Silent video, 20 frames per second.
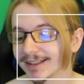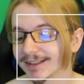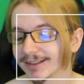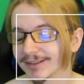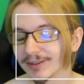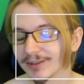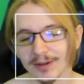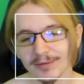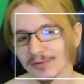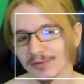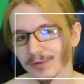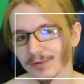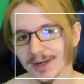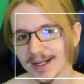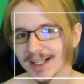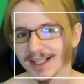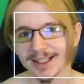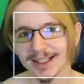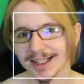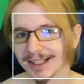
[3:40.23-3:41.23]
Not for
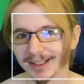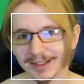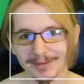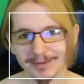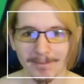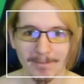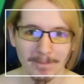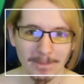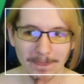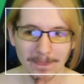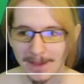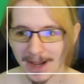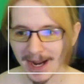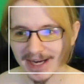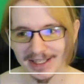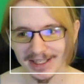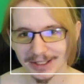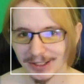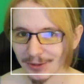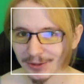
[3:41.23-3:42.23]
any,
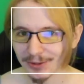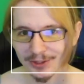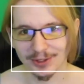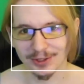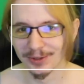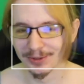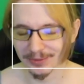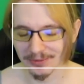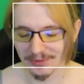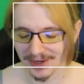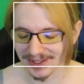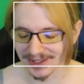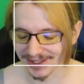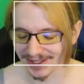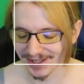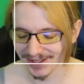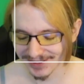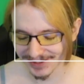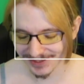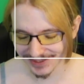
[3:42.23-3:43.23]
ideological
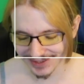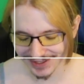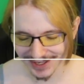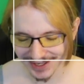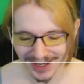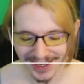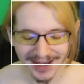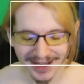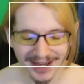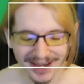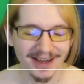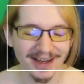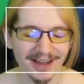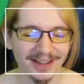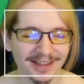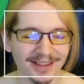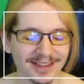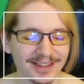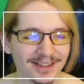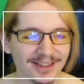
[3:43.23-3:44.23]
reason.
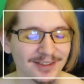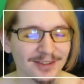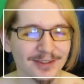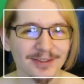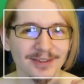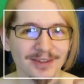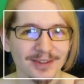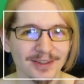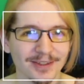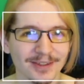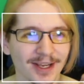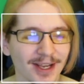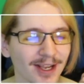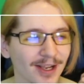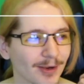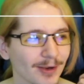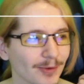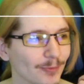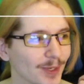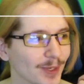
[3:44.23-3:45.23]
It's just that
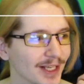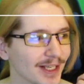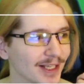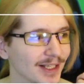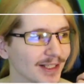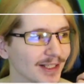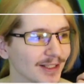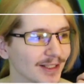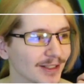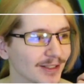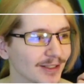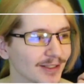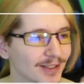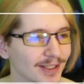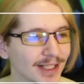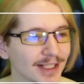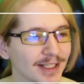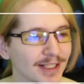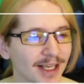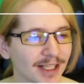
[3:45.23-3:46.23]
we
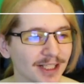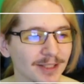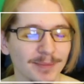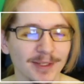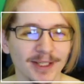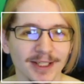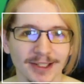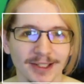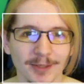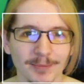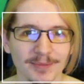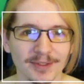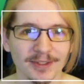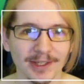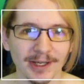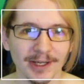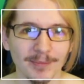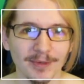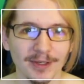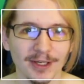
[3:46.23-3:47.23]
did get a big lump
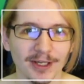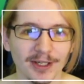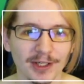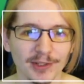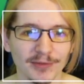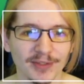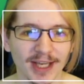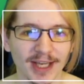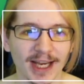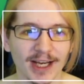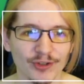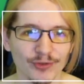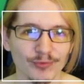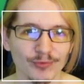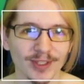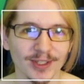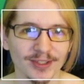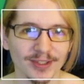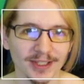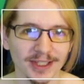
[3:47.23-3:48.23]
sum of cash
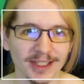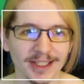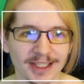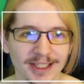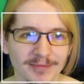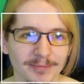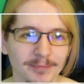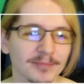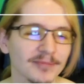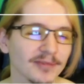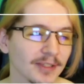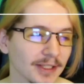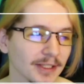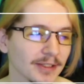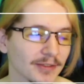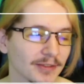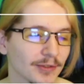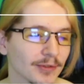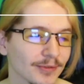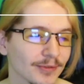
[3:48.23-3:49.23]
recently,
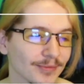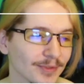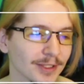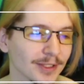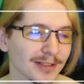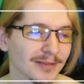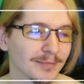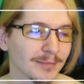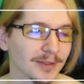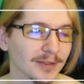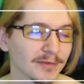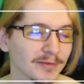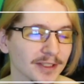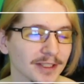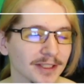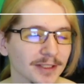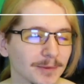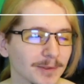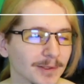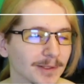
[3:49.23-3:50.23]
thanks to the government
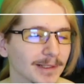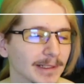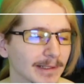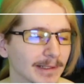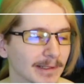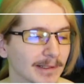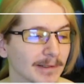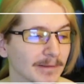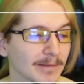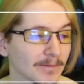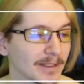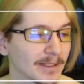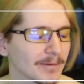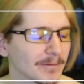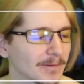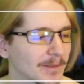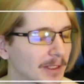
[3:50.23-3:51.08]
finally working itself out.